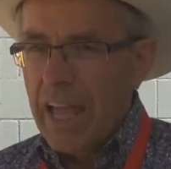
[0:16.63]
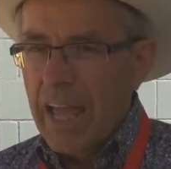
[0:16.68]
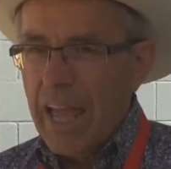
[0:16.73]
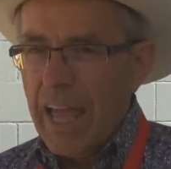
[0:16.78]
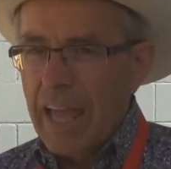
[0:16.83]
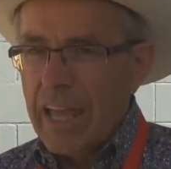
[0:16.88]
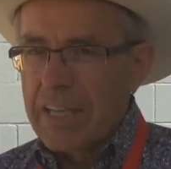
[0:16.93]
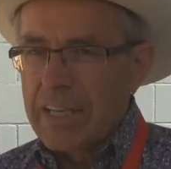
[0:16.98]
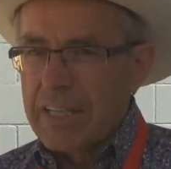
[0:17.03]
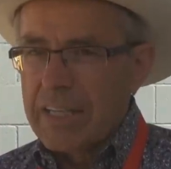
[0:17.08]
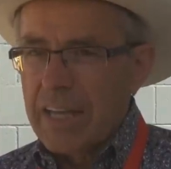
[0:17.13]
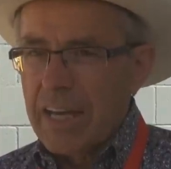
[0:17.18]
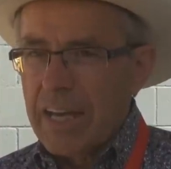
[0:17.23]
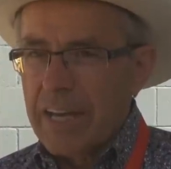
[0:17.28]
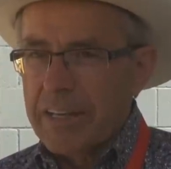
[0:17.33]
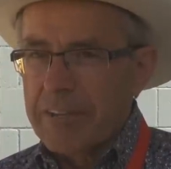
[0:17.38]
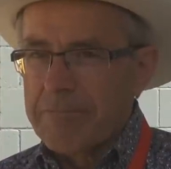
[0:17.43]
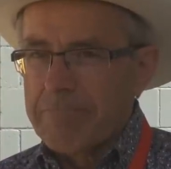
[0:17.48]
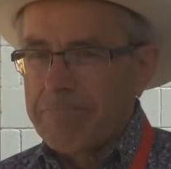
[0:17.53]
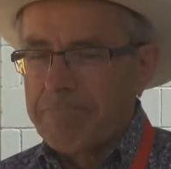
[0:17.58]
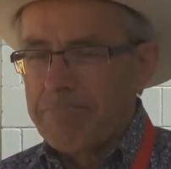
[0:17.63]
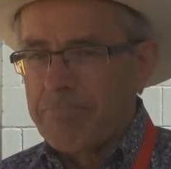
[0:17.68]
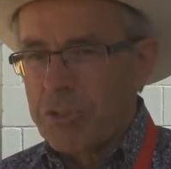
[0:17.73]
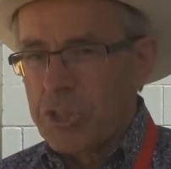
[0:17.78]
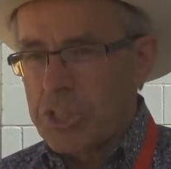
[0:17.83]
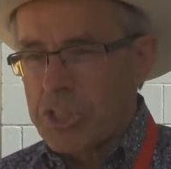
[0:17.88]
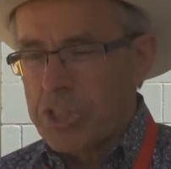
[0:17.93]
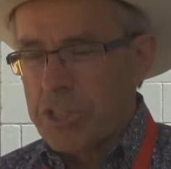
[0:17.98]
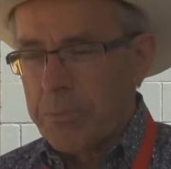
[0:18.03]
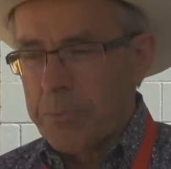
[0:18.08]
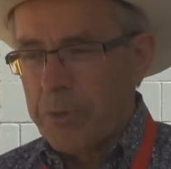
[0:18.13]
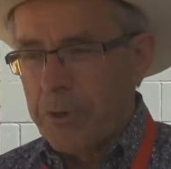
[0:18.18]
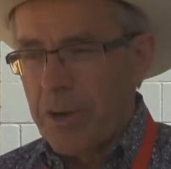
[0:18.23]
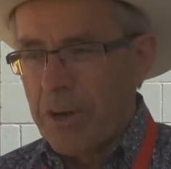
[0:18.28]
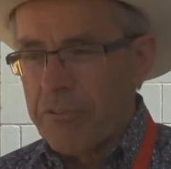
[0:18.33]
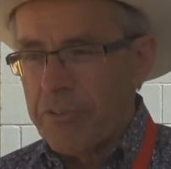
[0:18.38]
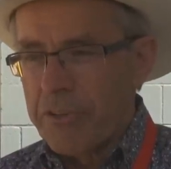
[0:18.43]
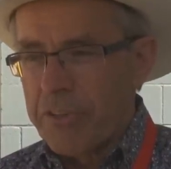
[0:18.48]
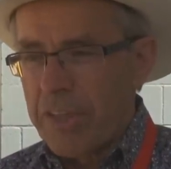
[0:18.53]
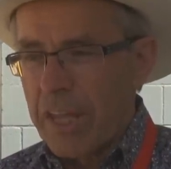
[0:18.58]
And uh, just to put
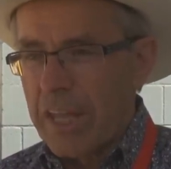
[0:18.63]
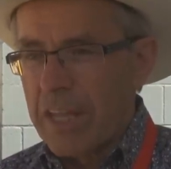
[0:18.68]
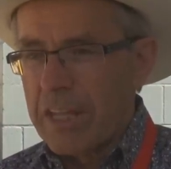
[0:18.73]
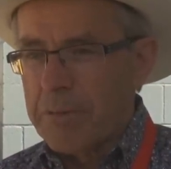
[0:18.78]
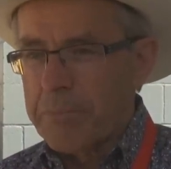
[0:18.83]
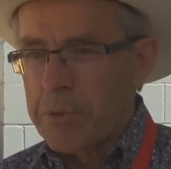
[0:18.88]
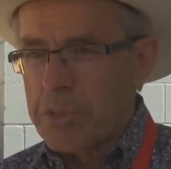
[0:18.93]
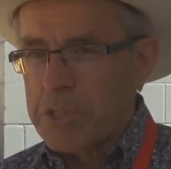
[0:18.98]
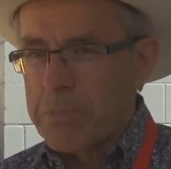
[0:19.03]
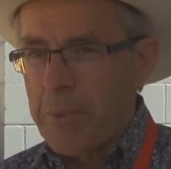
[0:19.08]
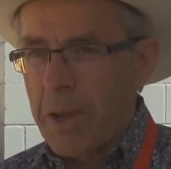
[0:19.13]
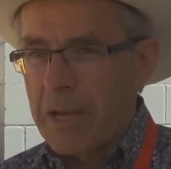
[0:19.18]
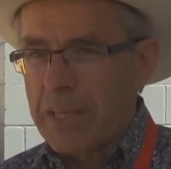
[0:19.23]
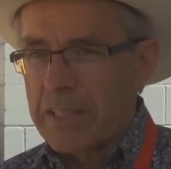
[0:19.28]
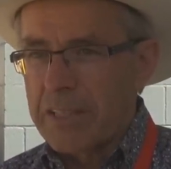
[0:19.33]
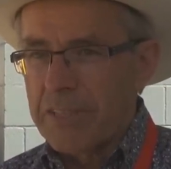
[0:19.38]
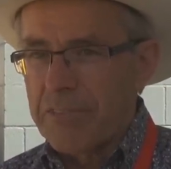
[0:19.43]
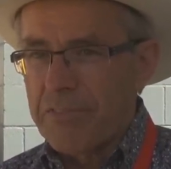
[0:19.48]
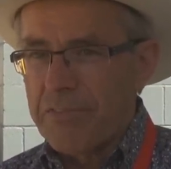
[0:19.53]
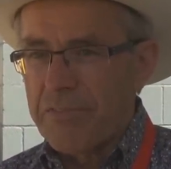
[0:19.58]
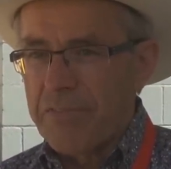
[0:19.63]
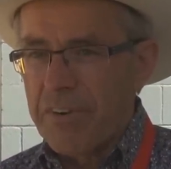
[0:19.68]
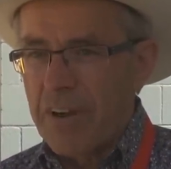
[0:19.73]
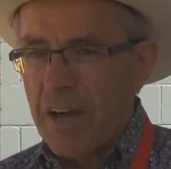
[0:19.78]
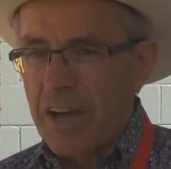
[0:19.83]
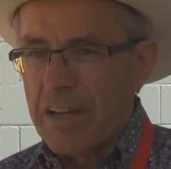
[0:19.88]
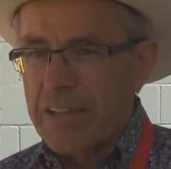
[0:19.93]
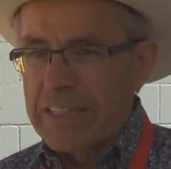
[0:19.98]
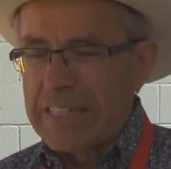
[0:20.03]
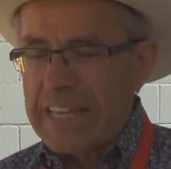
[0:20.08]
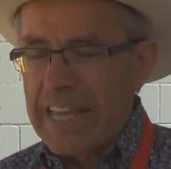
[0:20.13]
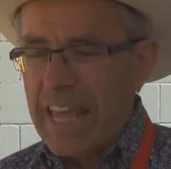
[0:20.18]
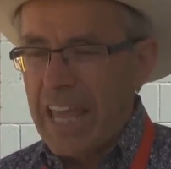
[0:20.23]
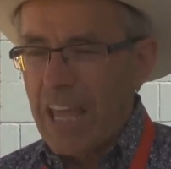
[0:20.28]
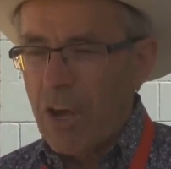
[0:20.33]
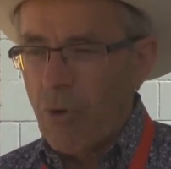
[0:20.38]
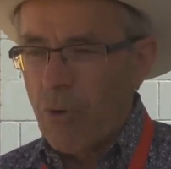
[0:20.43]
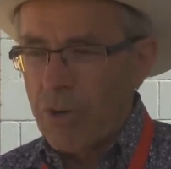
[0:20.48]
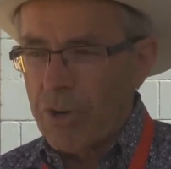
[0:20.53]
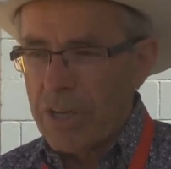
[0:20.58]
everything in perspective, uh,
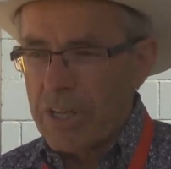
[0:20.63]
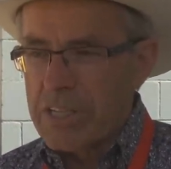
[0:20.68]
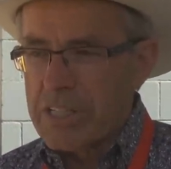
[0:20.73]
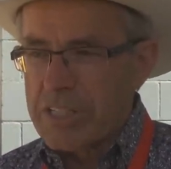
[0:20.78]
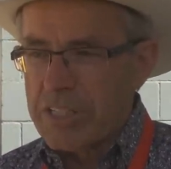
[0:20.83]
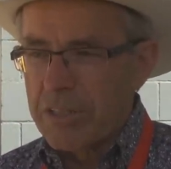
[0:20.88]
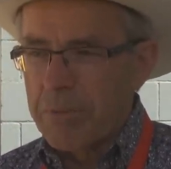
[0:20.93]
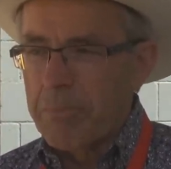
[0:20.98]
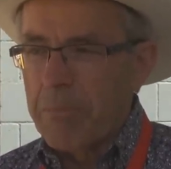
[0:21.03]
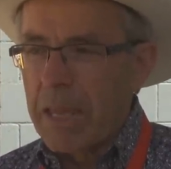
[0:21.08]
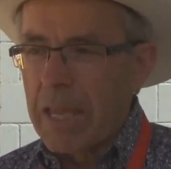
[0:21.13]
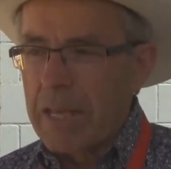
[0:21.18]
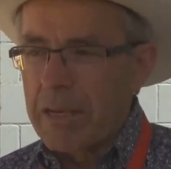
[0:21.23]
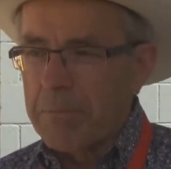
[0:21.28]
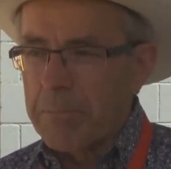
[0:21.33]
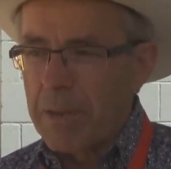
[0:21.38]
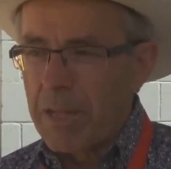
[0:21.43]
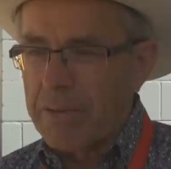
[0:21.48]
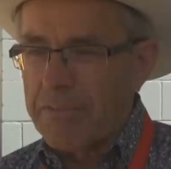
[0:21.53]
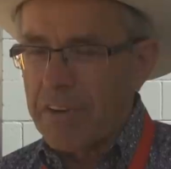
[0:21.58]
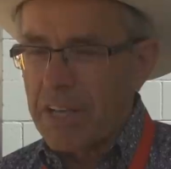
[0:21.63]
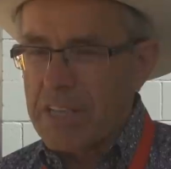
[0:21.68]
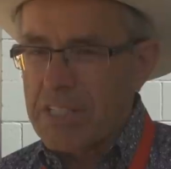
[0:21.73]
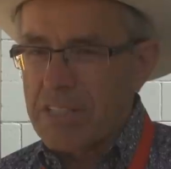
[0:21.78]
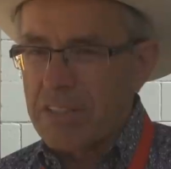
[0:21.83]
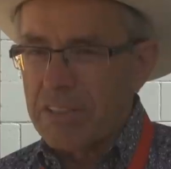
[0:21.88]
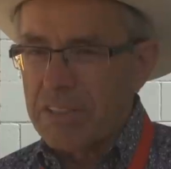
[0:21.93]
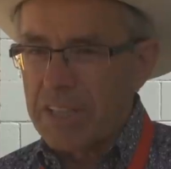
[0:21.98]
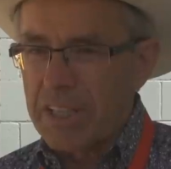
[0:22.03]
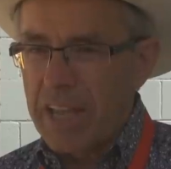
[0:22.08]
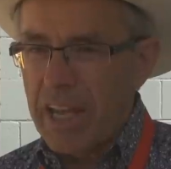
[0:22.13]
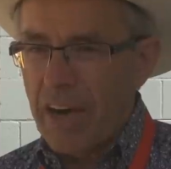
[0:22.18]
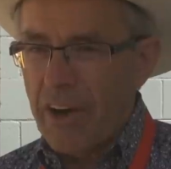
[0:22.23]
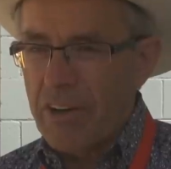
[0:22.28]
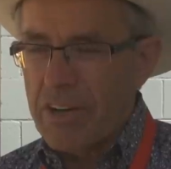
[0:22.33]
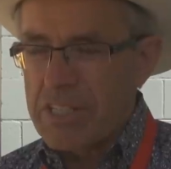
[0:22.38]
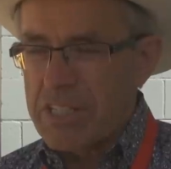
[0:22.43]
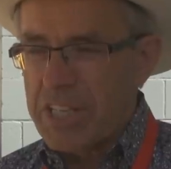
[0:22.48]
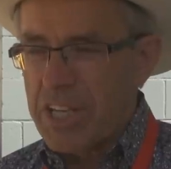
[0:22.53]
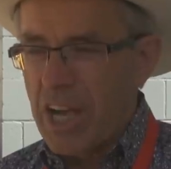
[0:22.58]
the aorta is the main blood vessel that
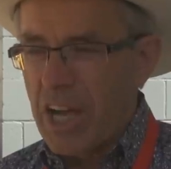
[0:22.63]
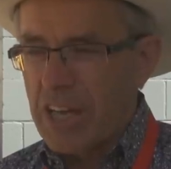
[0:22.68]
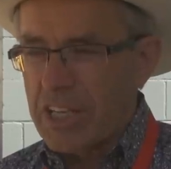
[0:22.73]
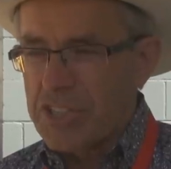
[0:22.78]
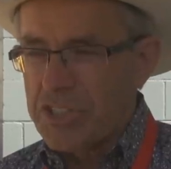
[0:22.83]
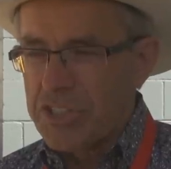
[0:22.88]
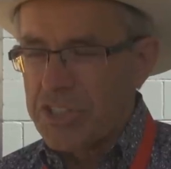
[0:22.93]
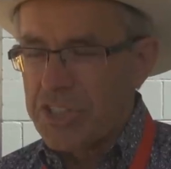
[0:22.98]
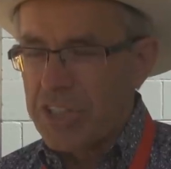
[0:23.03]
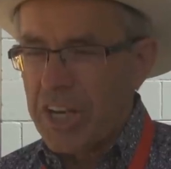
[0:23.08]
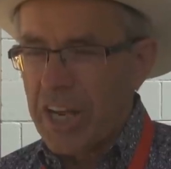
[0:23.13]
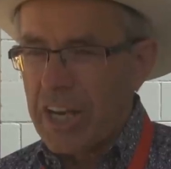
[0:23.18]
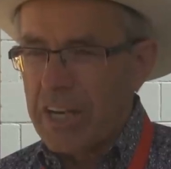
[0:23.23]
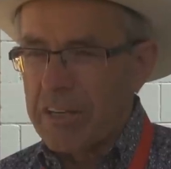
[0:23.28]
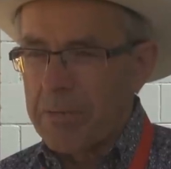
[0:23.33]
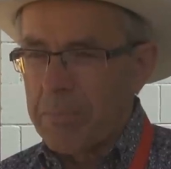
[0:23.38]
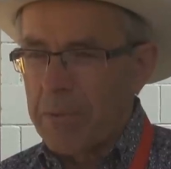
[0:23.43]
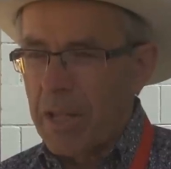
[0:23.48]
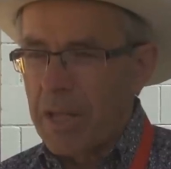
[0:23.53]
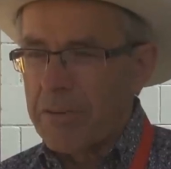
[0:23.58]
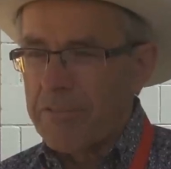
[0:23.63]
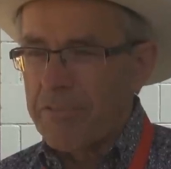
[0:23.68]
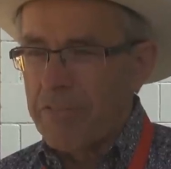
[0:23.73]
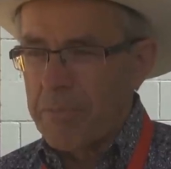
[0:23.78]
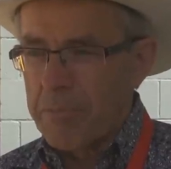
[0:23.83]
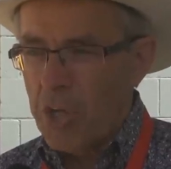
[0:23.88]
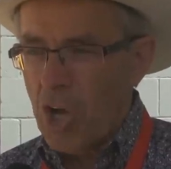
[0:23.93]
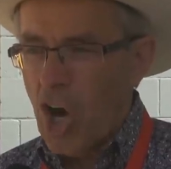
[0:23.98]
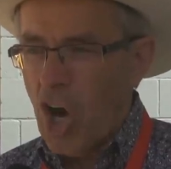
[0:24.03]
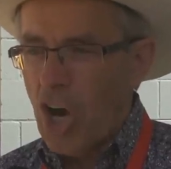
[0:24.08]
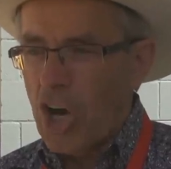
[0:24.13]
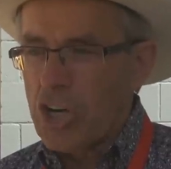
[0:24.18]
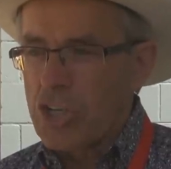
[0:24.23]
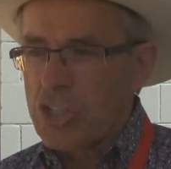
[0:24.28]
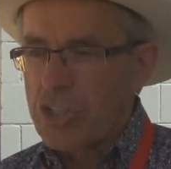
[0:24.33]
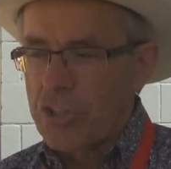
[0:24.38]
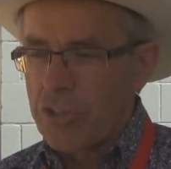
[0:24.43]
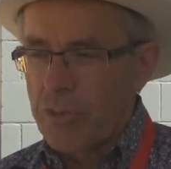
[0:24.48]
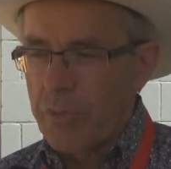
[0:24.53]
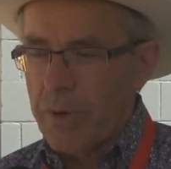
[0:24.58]
carries the oxygenated blood from the
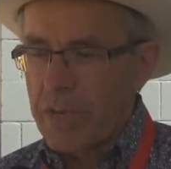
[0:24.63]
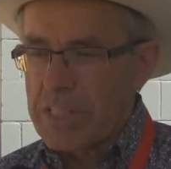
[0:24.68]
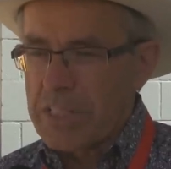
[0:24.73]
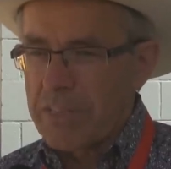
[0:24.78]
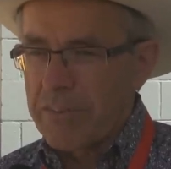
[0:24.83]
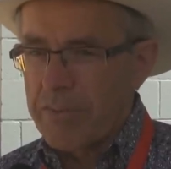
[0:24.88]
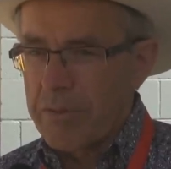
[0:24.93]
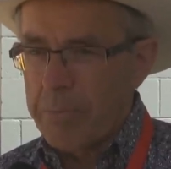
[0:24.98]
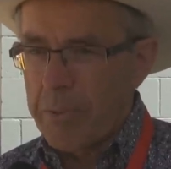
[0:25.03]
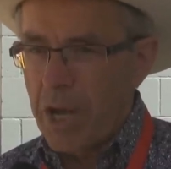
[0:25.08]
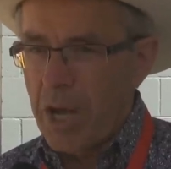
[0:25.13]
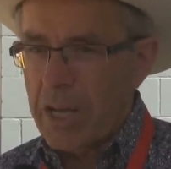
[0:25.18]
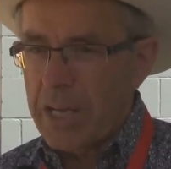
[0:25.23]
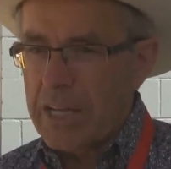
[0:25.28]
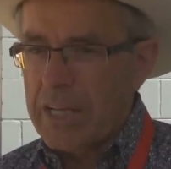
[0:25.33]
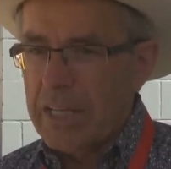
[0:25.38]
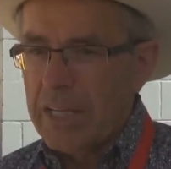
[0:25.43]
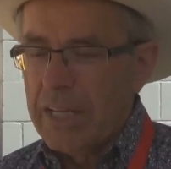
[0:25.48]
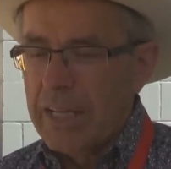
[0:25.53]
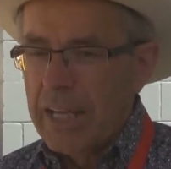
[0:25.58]
heart to the rest of the body.